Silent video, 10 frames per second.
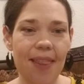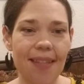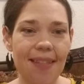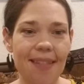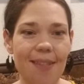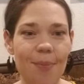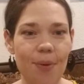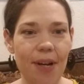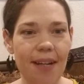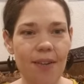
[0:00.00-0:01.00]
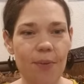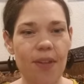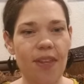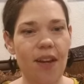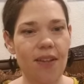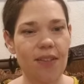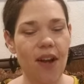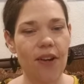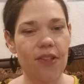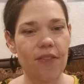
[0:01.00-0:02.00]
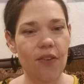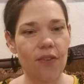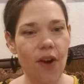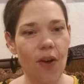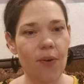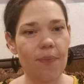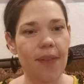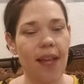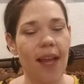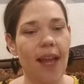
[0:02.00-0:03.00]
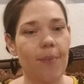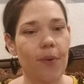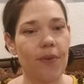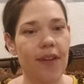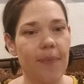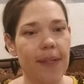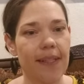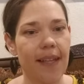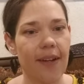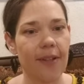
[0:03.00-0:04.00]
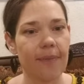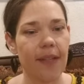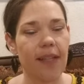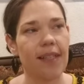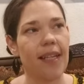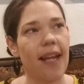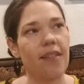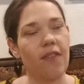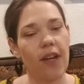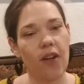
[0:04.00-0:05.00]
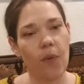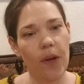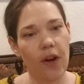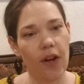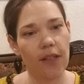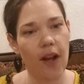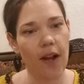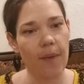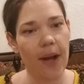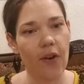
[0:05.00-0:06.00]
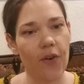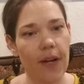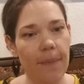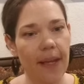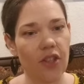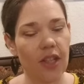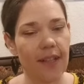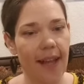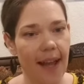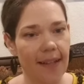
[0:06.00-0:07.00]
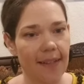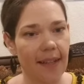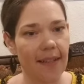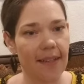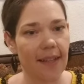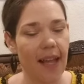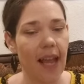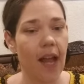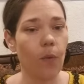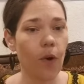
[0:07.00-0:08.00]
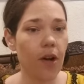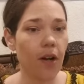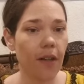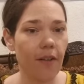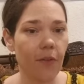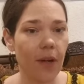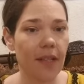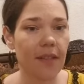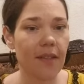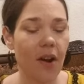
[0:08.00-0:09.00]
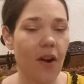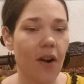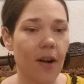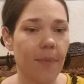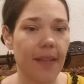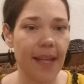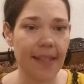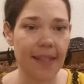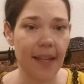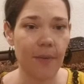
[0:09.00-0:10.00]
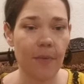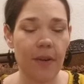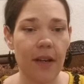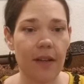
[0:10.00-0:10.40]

This is Sabrina with Young's Daughters Funeral Home and Bereavement Center. Today's video, we are going to talk about cremation caskets and what our loved ones are placed in